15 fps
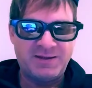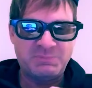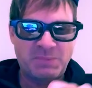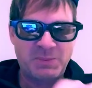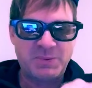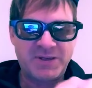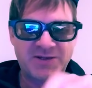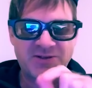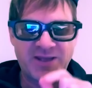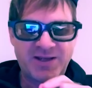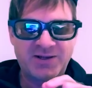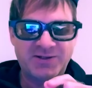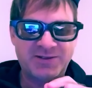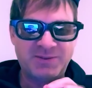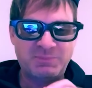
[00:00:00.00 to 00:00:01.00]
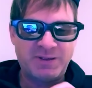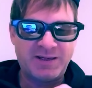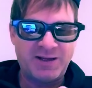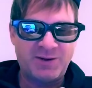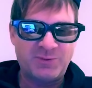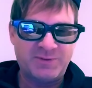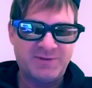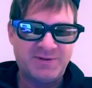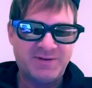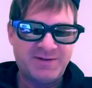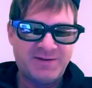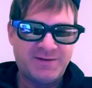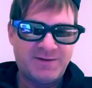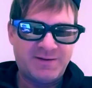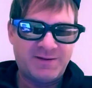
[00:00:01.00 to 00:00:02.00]
maybe he'd take a little bit out,
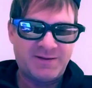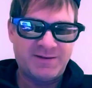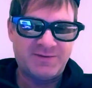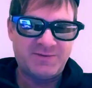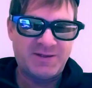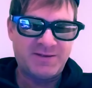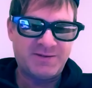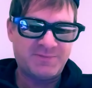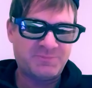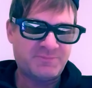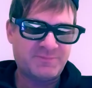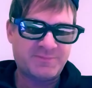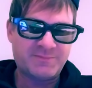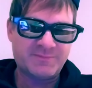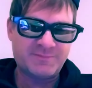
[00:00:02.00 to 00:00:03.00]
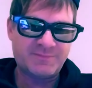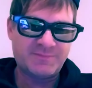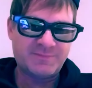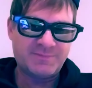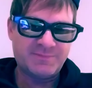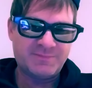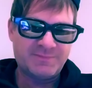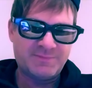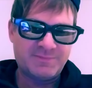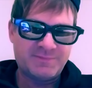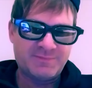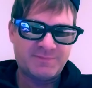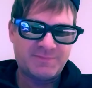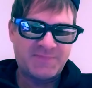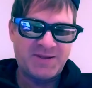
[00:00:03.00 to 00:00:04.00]
and then
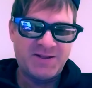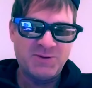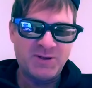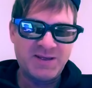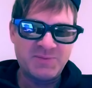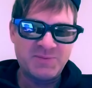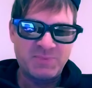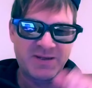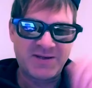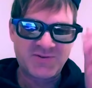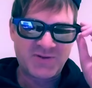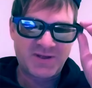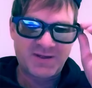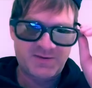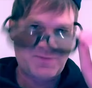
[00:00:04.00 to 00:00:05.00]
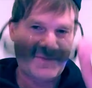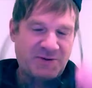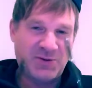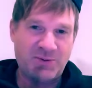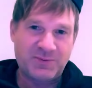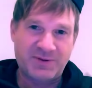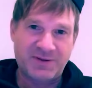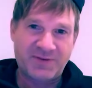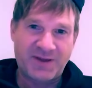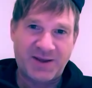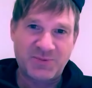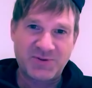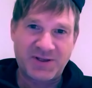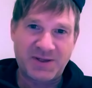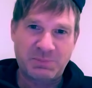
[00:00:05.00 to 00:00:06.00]
he'd look at me to see if, if I
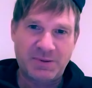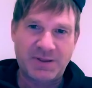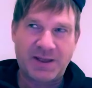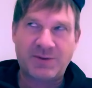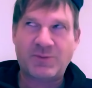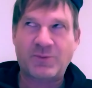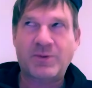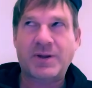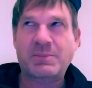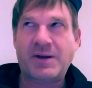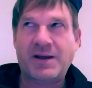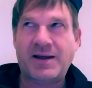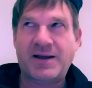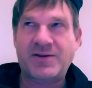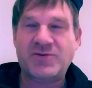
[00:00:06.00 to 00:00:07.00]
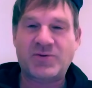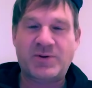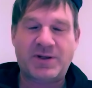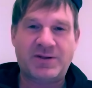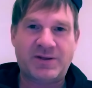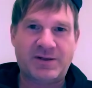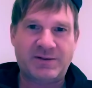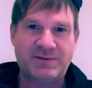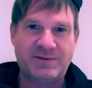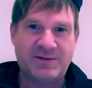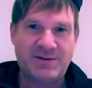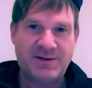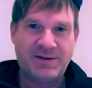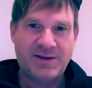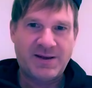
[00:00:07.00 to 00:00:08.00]
was going to be like rolling my eyes or anything.
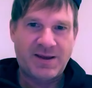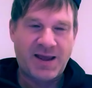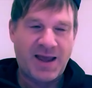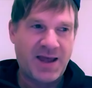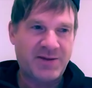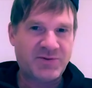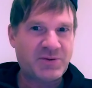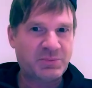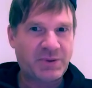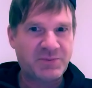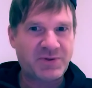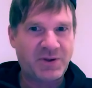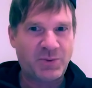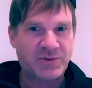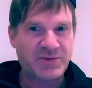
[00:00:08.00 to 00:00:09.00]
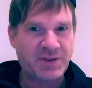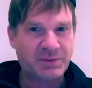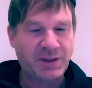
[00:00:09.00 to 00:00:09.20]
And sometimes I would say,